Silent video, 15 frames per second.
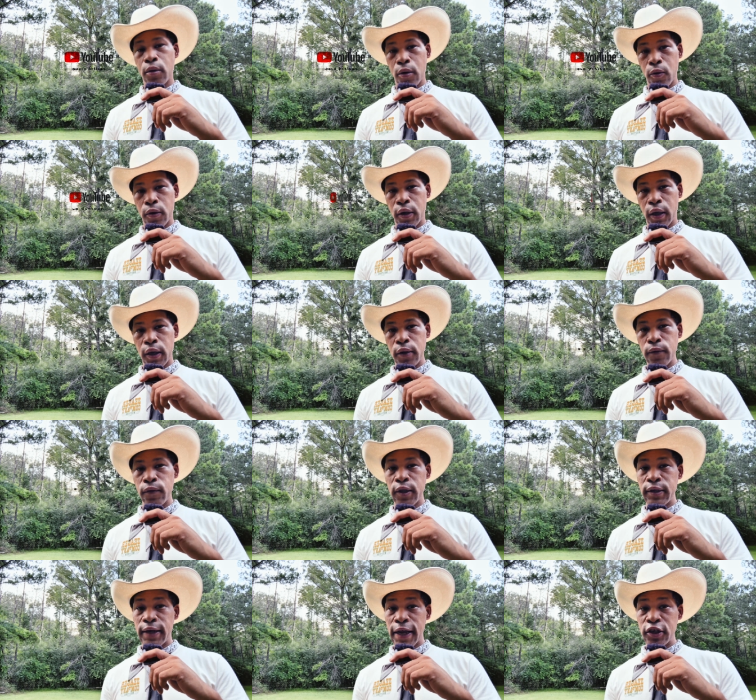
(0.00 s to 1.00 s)
Okay, the
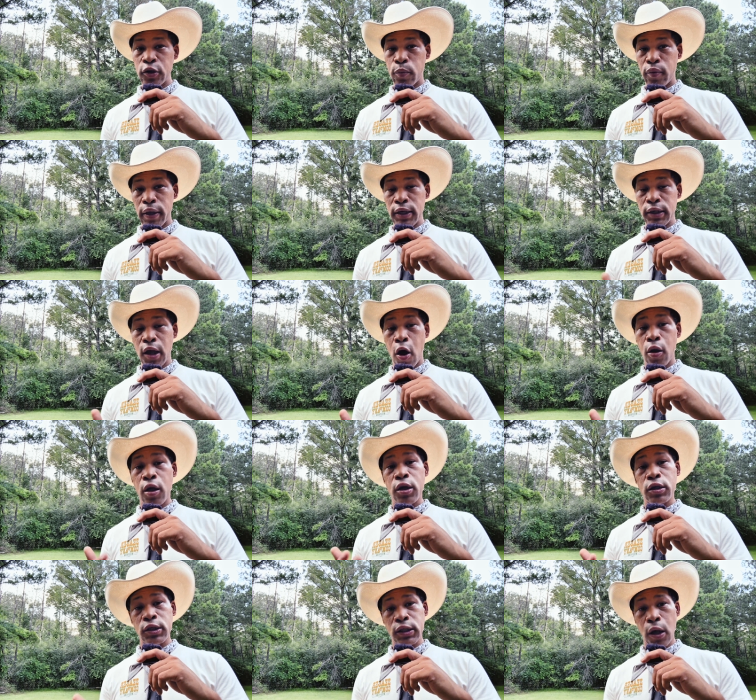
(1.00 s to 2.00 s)
desert plant is called
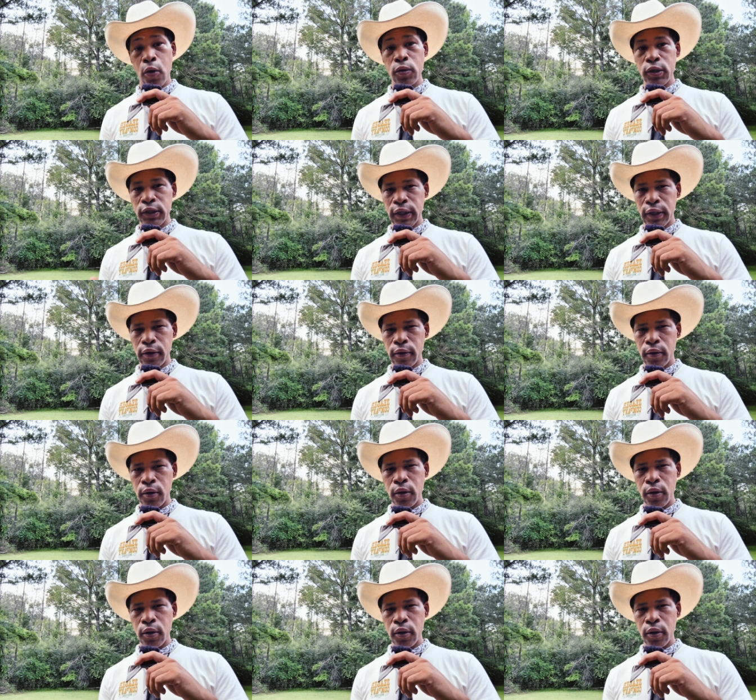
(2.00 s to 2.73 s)
salt cedar.